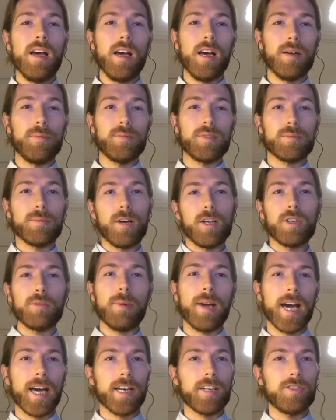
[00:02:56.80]
smaller
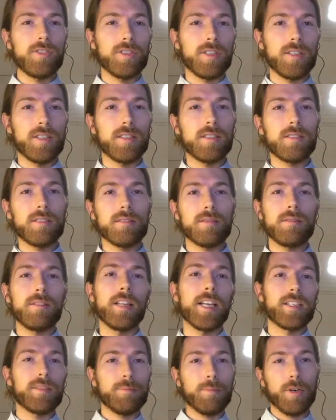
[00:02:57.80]
packages,
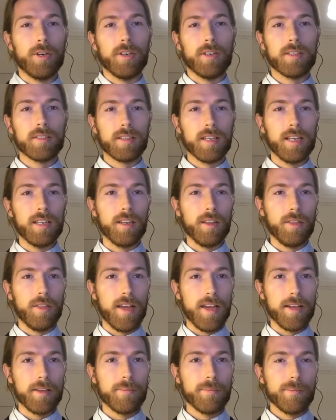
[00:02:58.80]
less perks kind of
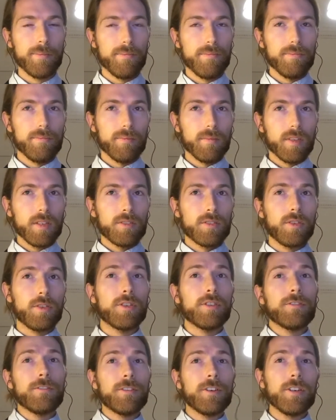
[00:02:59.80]
thing. So
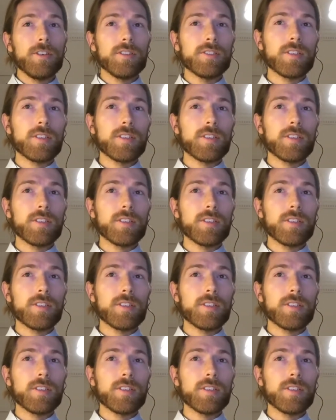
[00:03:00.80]
your first